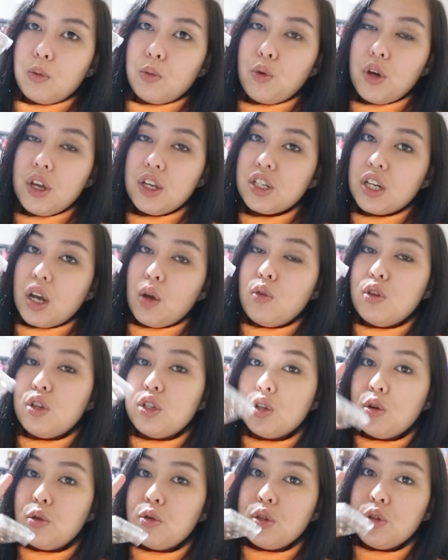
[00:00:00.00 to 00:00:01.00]
which I will
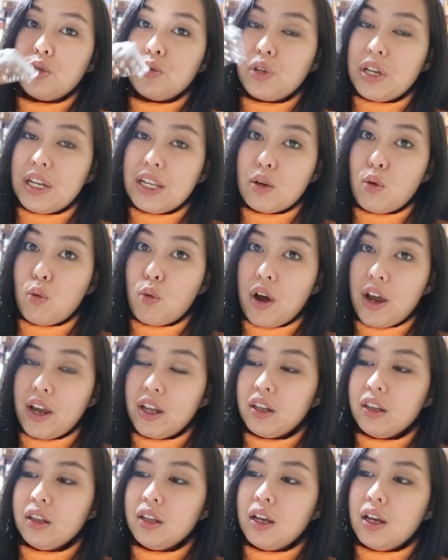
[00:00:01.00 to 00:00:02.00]
show you in a
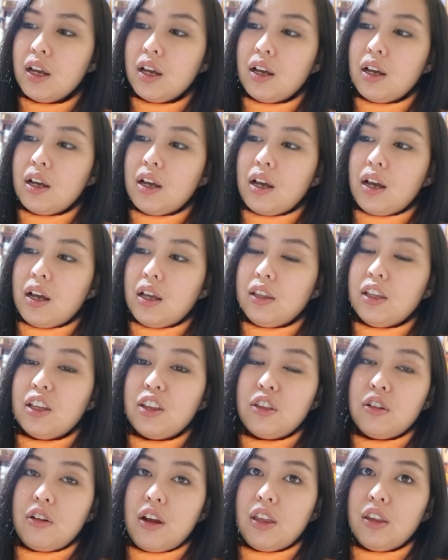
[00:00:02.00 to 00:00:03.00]
while, the
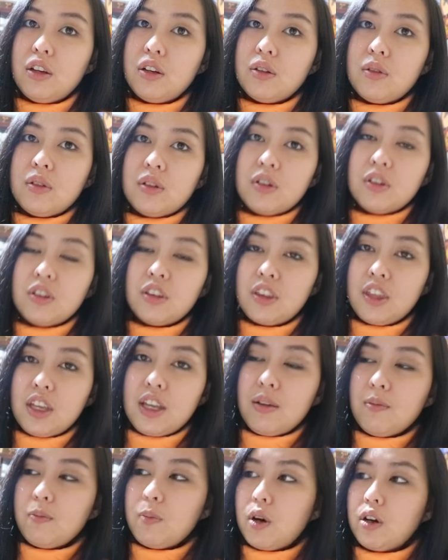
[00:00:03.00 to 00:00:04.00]
threader
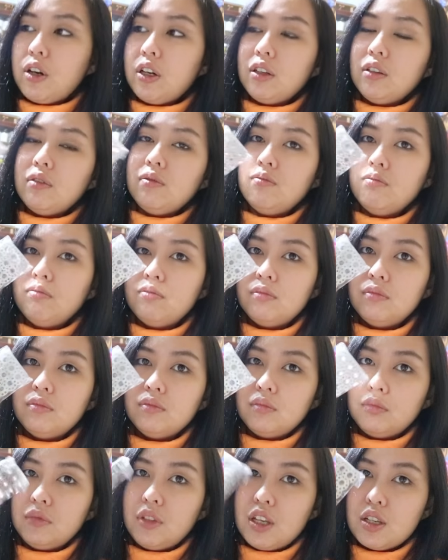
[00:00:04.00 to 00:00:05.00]
thing part,
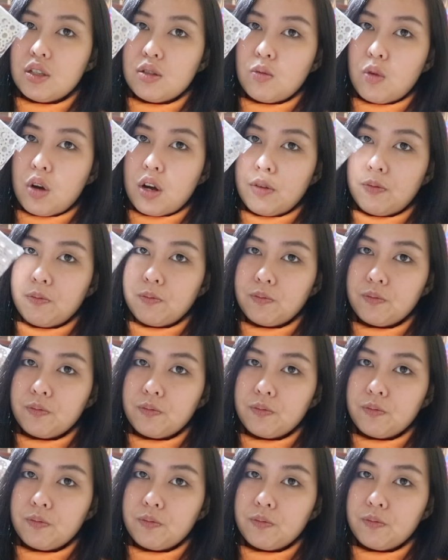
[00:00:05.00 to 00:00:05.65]
this one.